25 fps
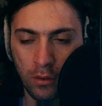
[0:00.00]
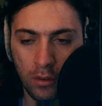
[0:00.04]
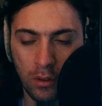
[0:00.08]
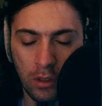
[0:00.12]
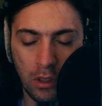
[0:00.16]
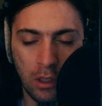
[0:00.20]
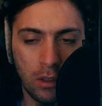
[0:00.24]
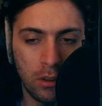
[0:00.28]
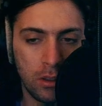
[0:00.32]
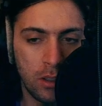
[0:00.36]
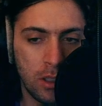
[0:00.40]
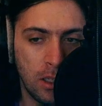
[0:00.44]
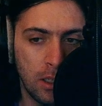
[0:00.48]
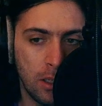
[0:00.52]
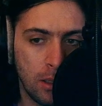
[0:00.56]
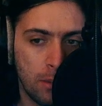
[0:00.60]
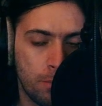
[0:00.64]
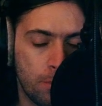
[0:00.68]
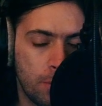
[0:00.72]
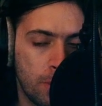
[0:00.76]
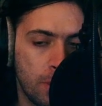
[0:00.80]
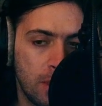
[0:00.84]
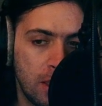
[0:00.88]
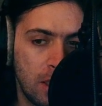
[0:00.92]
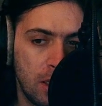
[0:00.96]
Okay,
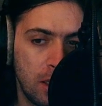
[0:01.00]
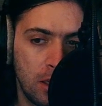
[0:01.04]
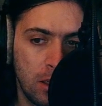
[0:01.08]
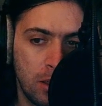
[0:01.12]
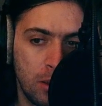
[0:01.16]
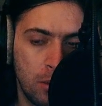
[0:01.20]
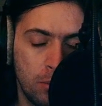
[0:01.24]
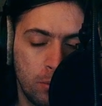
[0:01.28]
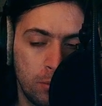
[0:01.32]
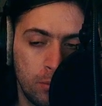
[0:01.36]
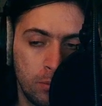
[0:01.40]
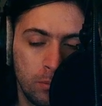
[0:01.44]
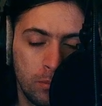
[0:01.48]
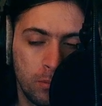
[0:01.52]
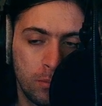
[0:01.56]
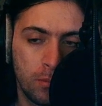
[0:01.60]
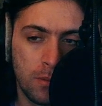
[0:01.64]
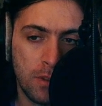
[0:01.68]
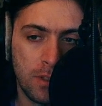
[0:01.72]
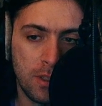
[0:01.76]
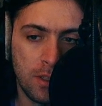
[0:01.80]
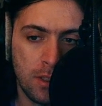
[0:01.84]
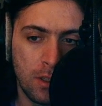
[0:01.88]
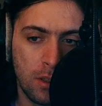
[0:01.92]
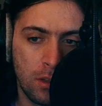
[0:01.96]

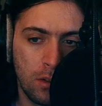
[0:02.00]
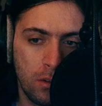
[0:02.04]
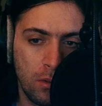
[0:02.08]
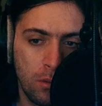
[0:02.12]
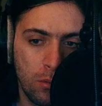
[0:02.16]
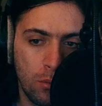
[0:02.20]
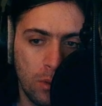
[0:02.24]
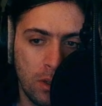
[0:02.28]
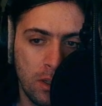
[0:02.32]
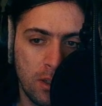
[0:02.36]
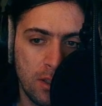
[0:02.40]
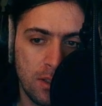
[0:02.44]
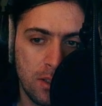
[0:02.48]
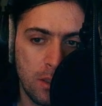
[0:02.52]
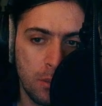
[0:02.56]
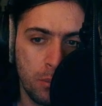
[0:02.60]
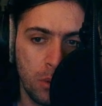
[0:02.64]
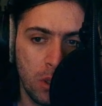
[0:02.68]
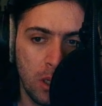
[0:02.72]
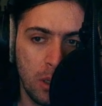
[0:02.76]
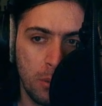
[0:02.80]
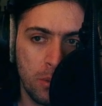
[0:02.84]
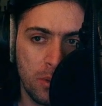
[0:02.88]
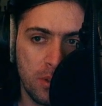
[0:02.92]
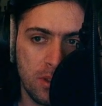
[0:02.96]
so what is the
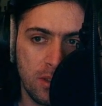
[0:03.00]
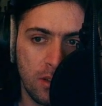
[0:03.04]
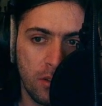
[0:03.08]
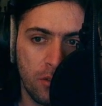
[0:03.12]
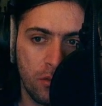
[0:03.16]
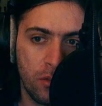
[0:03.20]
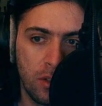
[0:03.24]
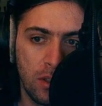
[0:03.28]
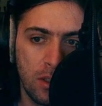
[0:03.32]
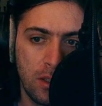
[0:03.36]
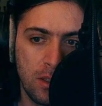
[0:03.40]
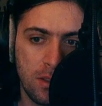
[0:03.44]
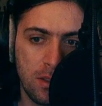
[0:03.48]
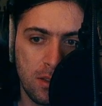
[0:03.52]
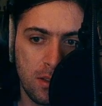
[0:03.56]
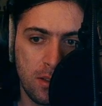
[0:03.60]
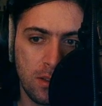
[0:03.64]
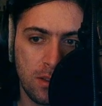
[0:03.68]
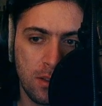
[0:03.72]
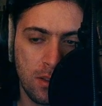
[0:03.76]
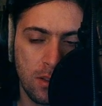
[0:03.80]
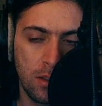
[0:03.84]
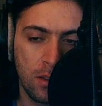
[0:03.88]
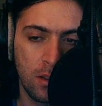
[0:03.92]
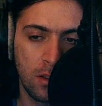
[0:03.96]
purpose of
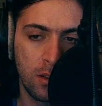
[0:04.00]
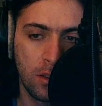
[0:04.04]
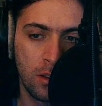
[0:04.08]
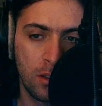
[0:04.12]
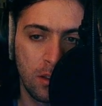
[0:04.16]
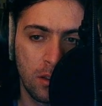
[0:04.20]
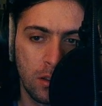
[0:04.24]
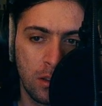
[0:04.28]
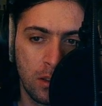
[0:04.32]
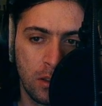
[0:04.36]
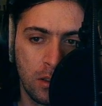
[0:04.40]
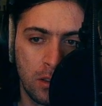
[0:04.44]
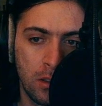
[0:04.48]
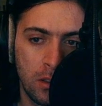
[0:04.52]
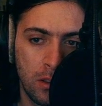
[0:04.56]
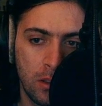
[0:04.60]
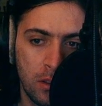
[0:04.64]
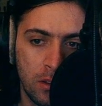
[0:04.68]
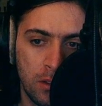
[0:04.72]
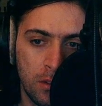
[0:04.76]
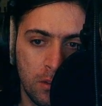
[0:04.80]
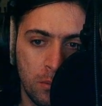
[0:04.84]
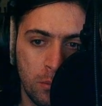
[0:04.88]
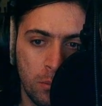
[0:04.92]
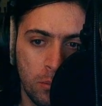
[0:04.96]
this
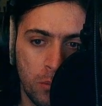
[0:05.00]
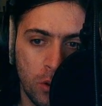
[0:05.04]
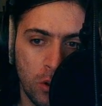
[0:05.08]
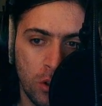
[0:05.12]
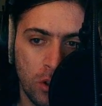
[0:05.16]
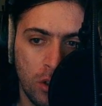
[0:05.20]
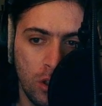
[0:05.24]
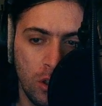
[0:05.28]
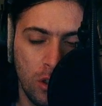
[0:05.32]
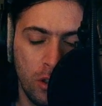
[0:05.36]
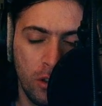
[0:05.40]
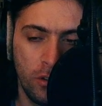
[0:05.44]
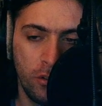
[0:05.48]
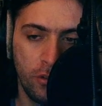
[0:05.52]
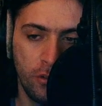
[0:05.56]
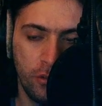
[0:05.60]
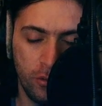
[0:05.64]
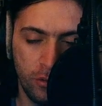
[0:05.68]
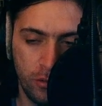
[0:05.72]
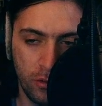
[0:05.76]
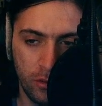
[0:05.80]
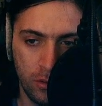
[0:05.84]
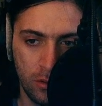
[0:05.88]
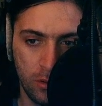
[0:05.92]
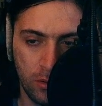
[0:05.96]
curve
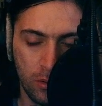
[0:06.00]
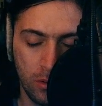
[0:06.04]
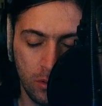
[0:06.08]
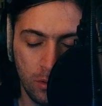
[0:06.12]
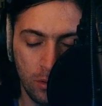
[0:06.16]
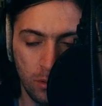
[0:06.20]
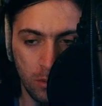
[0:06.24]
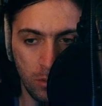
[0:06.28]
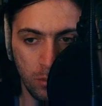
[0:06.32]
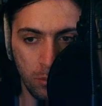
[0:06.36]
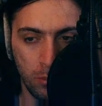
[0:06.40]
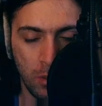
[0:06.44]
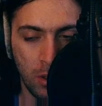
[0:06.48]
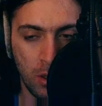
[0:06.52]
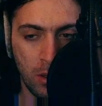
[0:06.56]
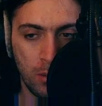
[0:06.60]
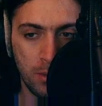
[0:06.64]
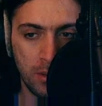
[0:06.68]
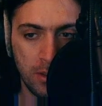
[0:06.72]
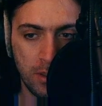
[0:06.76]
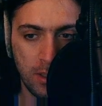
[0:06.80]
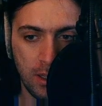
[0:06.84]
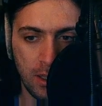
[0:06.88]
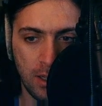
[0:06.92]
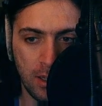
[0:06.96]

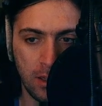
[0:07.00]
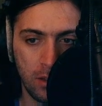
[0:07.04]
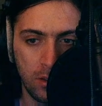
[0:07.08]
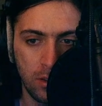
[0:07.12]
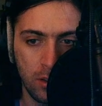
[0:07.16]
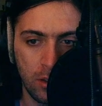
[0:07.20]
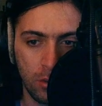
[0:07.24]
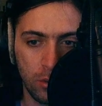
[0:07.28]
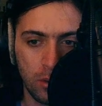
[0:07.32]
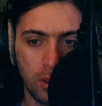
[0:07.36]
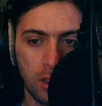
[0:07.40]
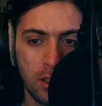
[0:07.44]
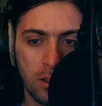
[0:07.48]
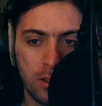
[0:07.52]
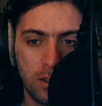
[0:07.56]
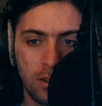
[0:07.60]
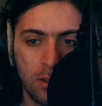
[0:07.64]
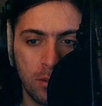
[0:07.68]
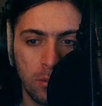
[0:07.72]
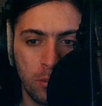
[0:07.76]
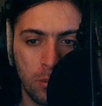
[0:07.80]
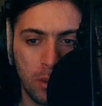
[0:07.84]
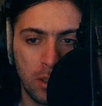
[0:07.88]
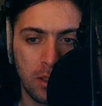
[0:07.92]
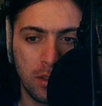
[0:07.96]
parameter? I don't know yet,
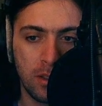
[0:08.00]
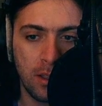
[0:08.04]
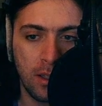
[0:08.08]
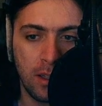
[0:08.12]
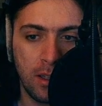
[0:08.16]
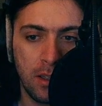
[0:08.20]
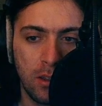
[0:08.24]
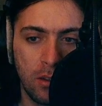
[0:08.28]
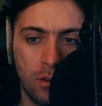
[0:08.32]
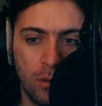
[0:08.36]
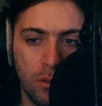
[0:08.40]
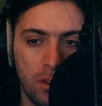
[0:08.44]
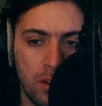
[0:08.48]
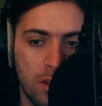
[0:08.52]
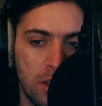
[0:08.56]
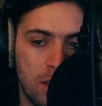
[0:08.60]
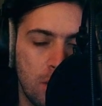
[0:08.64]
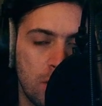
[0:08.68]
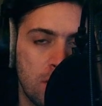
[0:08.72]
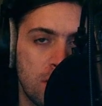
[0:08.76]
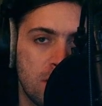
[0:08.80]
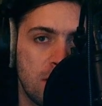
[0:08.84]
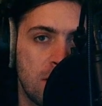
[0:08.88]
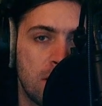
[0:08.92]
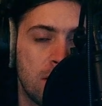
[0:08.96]
but I know that there
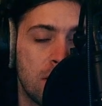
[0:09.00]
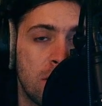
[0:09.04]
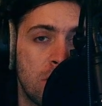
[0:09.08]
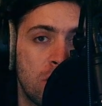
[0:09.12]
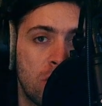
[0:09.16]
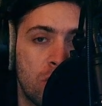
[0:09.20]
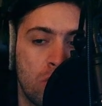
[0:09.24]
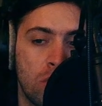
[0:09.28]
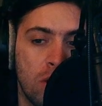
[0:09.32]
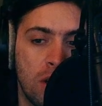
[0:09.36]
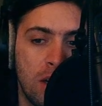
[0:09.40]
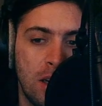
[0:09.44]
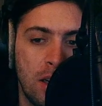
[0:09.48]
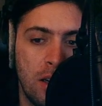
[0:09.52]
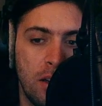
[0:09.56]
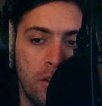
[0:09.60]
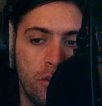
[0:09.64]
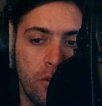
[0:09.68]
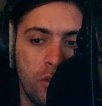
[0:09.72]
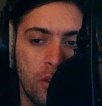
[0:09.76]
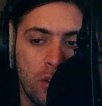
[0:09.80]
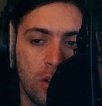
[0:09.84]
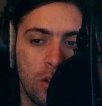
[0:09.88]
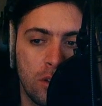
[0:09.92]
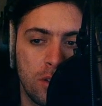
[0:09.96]
is a drive
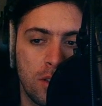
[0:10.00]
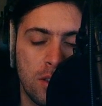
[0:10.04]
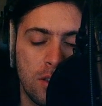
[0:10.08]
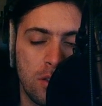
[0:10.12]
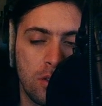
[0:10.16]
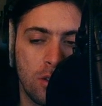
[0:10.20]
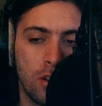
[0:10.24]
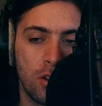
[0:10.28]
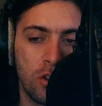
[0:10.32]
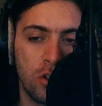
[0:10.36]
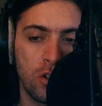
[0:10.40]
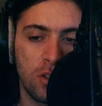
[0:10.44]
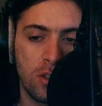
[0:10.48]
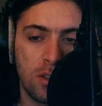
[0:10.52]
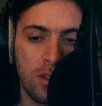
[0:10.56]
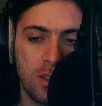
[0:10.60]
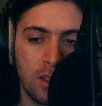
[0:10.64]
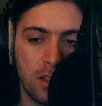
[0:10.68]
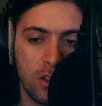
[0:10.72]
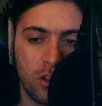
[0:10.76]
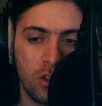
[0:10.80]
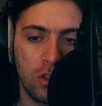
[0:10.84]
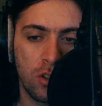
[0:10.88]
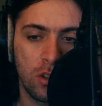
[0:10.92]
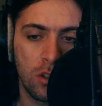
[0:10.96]
or distortion
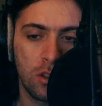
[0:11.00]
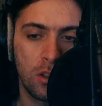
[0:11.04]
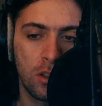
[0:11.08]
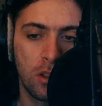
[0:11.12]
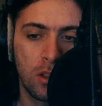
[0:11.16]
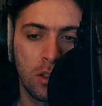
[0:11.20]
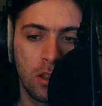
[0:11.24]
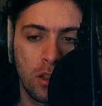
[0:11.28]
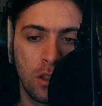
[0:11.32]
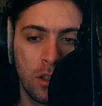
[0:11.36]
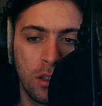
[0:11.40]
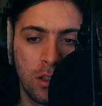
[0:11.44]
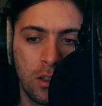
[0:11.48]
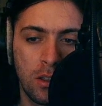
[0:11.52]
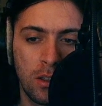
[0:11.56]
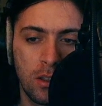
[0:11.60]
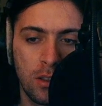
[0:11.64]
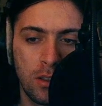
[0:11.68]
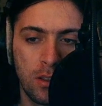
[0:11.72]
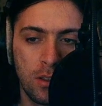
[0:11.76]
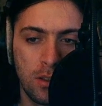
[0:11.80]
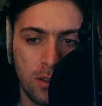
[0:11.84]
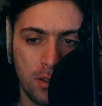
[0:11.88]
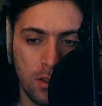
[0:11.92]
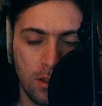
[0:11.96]
section.
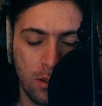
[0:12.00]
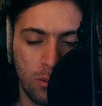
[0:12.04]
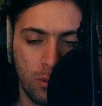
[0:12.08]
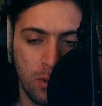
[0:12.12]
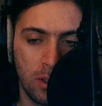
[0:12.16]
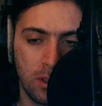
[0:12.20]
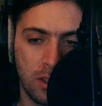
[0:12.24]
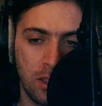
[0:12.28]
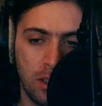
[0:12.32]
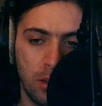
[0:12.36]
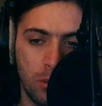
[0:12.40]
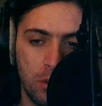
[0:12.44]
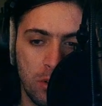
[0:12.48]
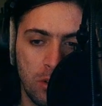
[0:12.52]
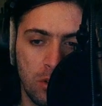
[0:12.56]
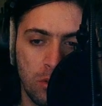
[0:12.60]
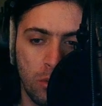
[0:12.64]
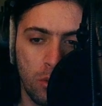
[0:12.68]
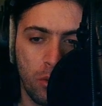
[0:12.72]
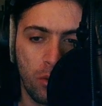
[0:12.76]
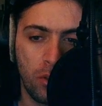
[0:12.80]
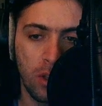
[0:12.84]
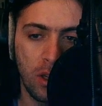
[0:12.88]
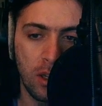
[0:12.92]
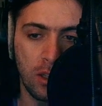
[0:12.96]
So what can we do
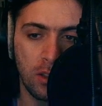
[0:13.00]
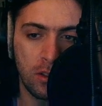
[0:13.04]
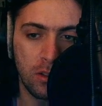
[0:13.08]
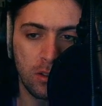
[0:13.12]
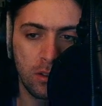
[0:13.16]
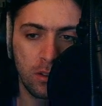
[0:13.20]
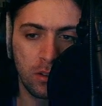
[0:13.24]
with that?